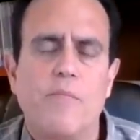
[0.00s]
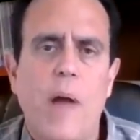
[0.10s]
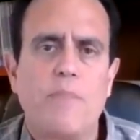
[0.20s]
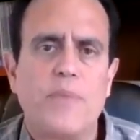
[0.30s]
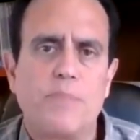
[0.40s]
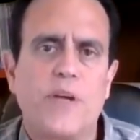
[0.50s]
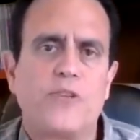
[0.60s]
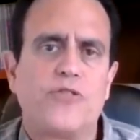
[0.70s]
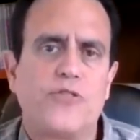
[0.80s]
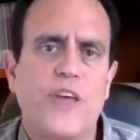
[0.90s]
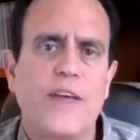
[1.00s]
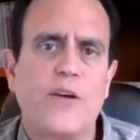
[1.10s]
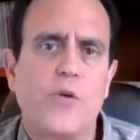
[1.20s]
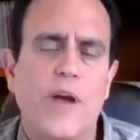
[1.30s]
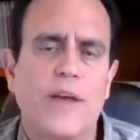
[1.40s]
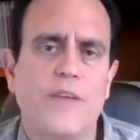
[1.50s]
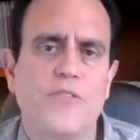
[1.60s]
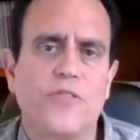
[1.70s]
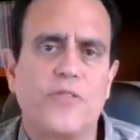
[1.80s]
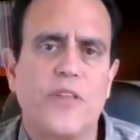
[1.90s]
My big picture takeaway
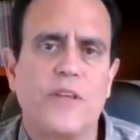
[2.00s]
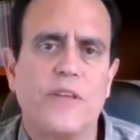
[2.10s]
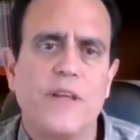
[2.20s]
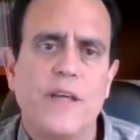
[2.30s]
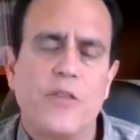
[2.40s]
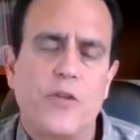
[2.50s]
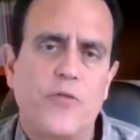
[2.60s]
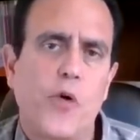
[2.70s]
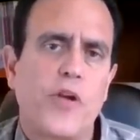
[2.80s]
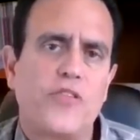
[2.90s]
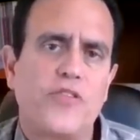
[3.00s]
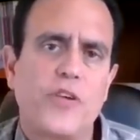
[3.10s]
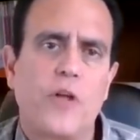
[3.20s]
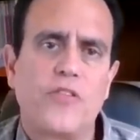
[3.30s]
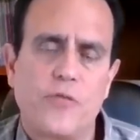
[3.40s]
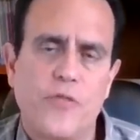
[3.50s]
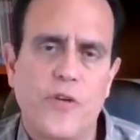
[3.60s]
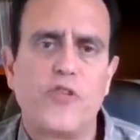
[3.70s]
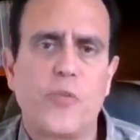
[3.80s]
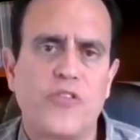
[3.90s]
is that they're focusing on some
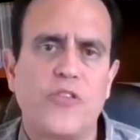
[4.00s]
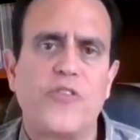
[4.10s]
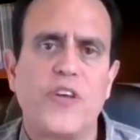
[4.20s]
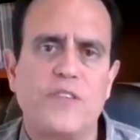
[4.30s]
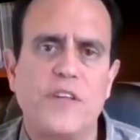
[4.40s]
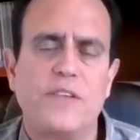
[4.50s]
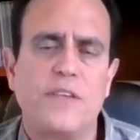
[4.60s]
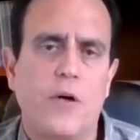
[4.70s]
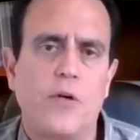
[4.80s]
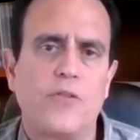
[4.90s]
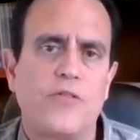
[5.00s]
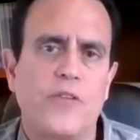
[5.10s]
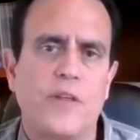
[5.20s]
very specific details.